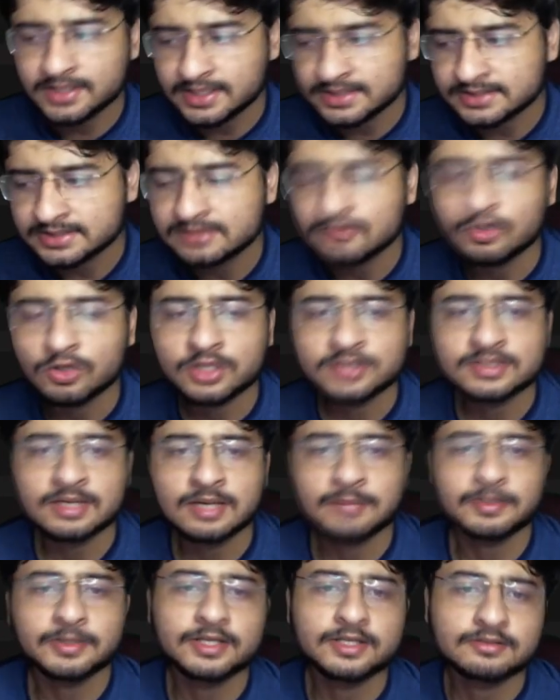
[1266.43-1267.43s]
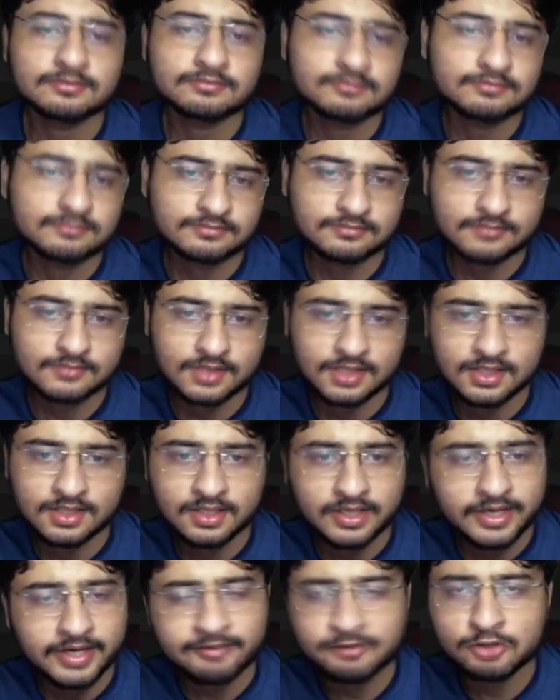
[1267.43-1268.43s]
Let's see what is happening.
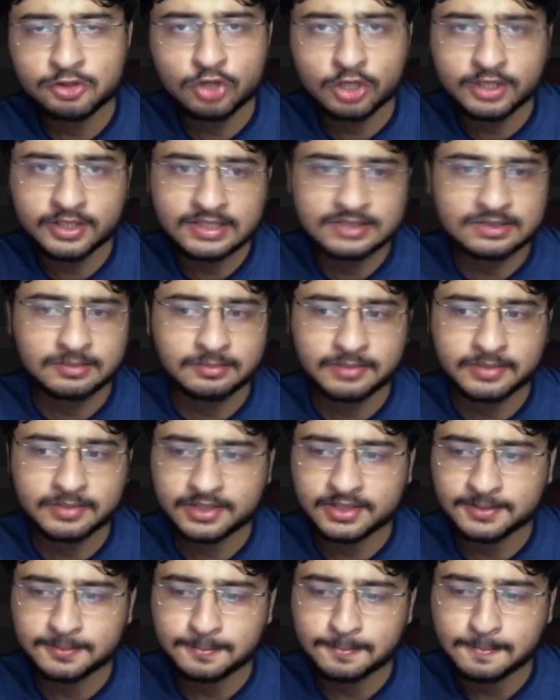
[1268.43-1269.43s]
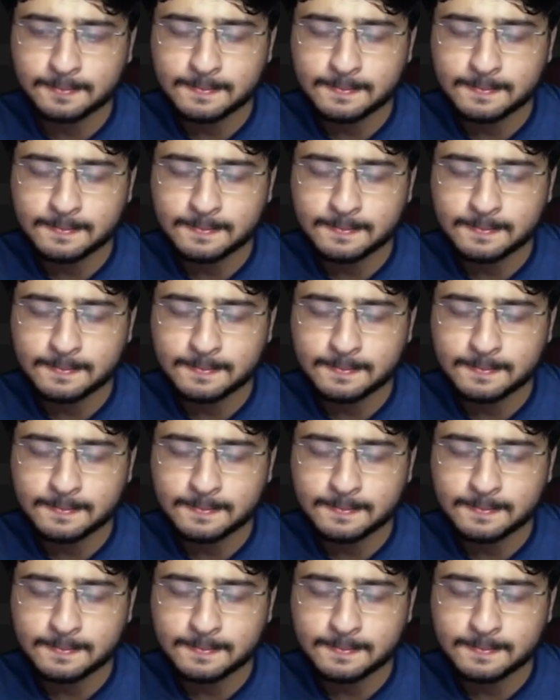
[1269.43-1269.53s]
It will not get submitted.